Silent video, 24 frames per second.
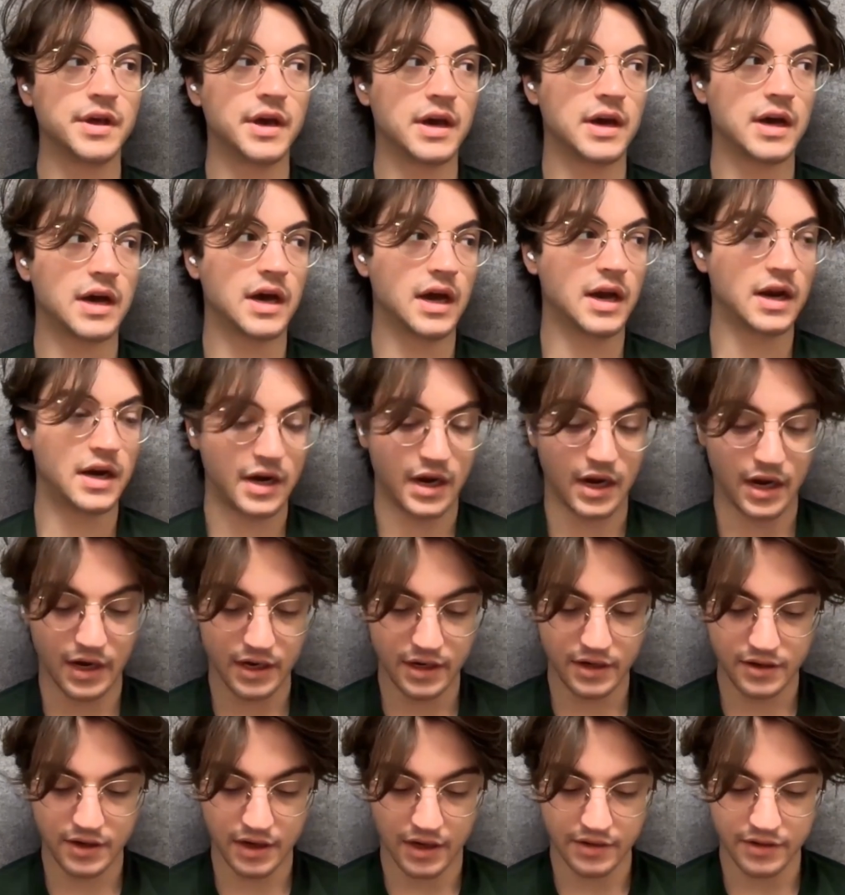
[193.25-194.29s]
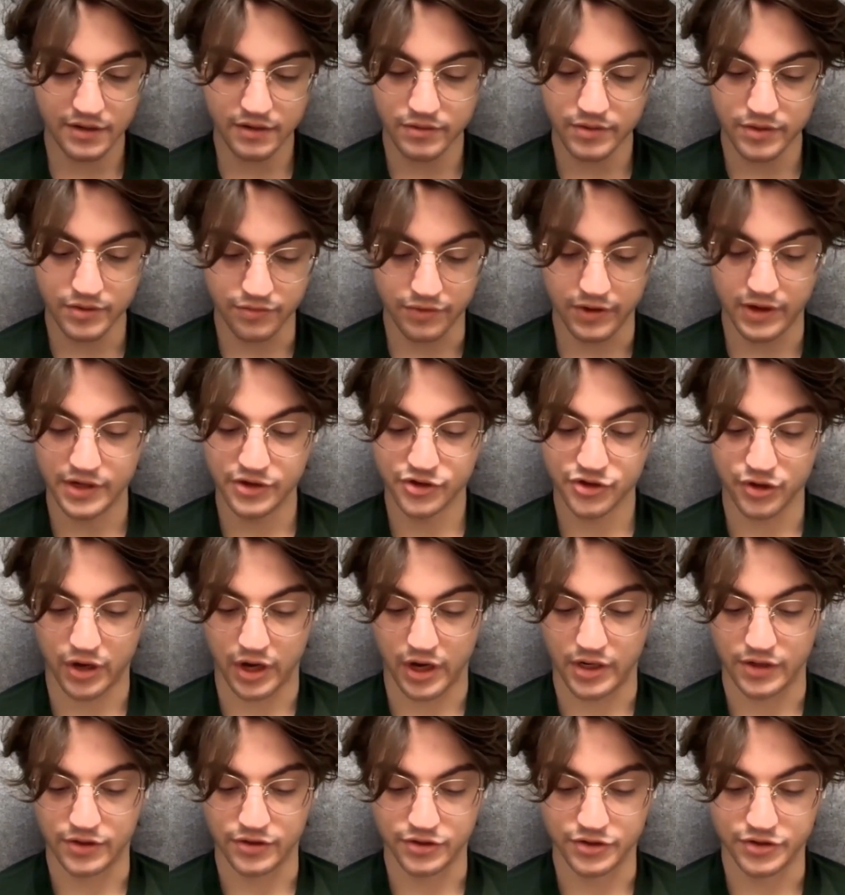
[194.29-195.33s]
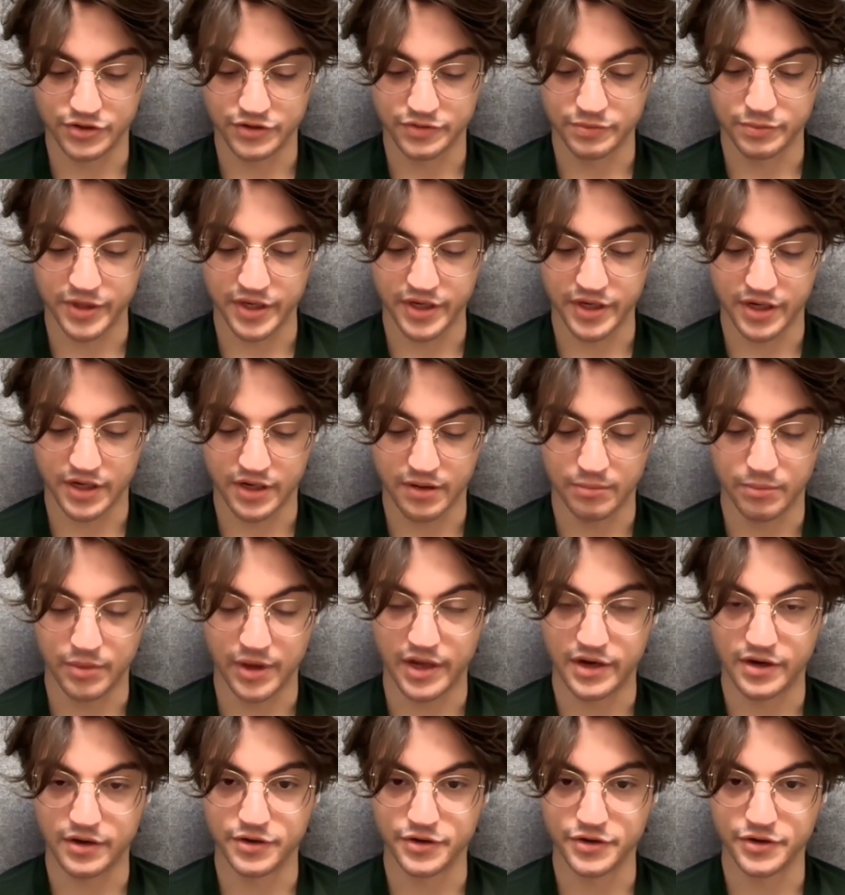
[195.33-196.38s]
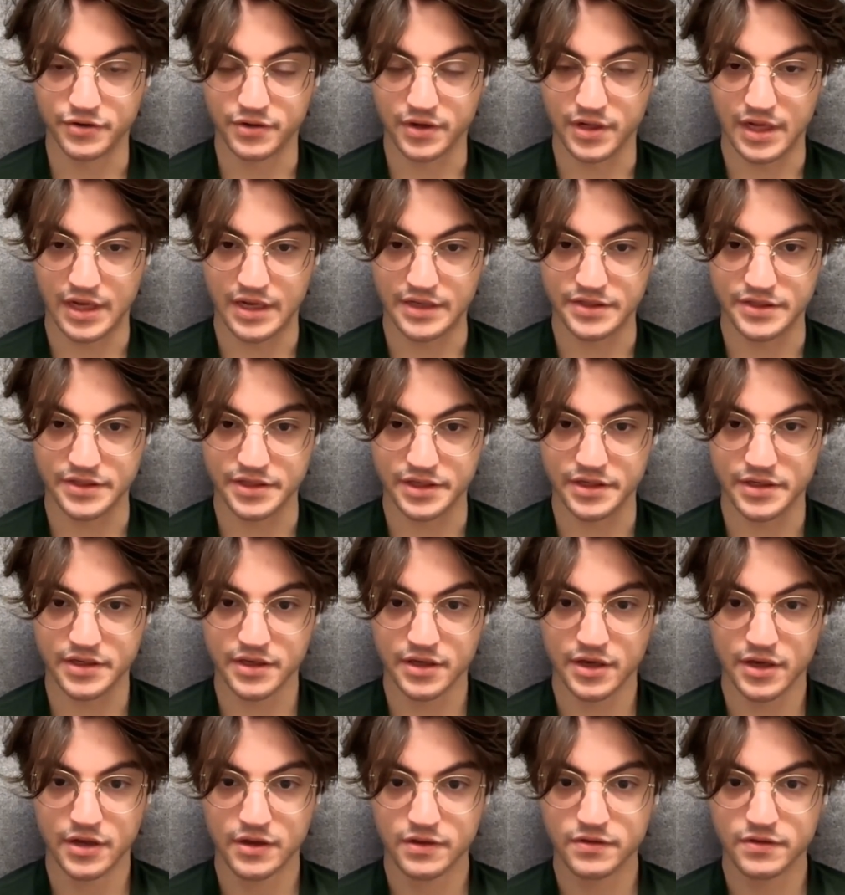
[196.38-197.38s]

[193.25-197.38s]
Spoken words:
Yeah, I think we're really trying to just be a competitor to Elastic.